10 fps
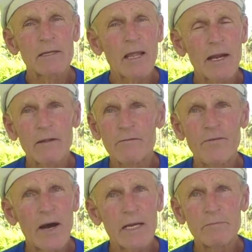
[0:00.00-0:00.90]
A lot of the
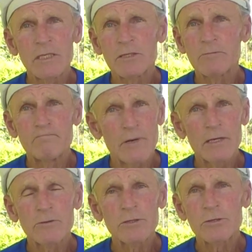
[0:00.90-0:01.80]
vitamins and
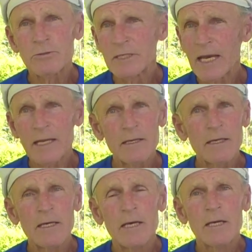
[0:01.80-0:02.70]
minerals are dead
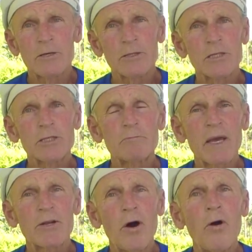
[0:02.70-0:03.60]
because it's
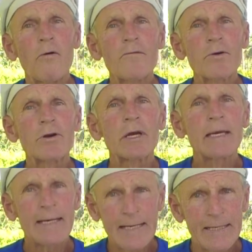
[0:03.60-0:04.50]
been
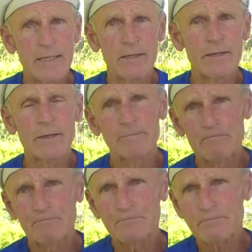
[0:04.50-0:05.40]
overheated.
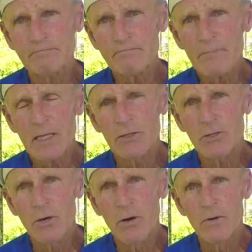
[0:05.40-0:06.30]

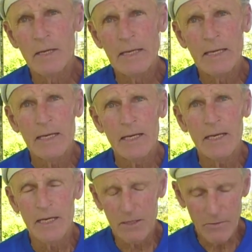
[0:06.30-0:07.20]
So
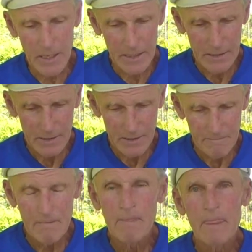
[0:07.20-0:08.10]
anyway,
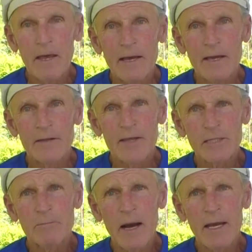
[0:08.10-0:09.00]

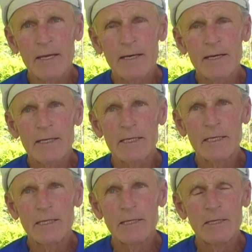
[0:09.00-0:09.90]
that's my
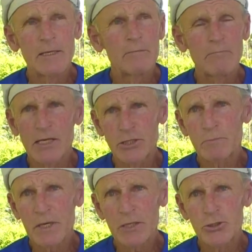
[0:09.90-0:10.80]
my
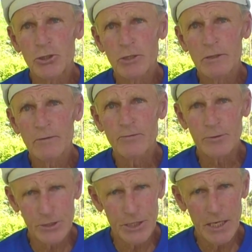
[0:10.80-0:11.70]
speech
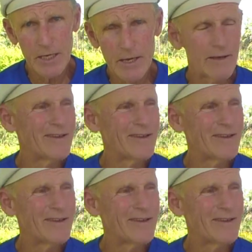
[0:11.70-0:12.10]
for today.